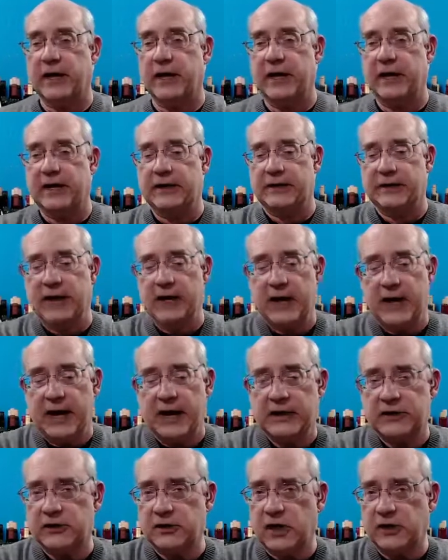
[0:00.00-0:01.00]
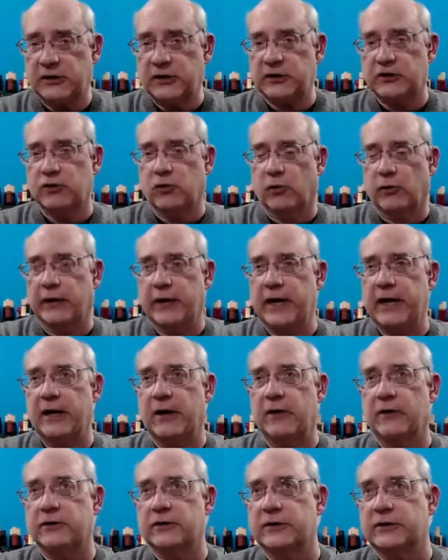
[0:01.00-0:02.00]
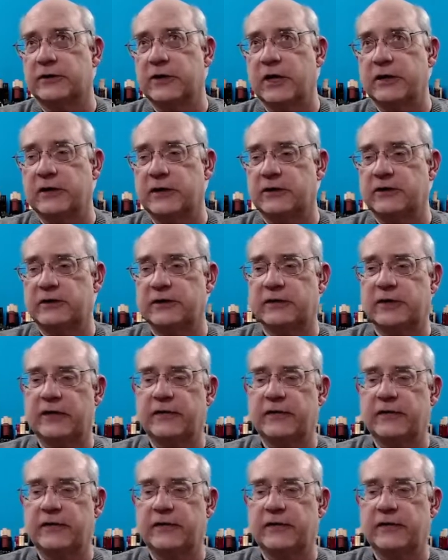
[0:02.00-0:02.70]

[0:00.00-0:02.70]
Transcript: And it's not just tornadoes, it's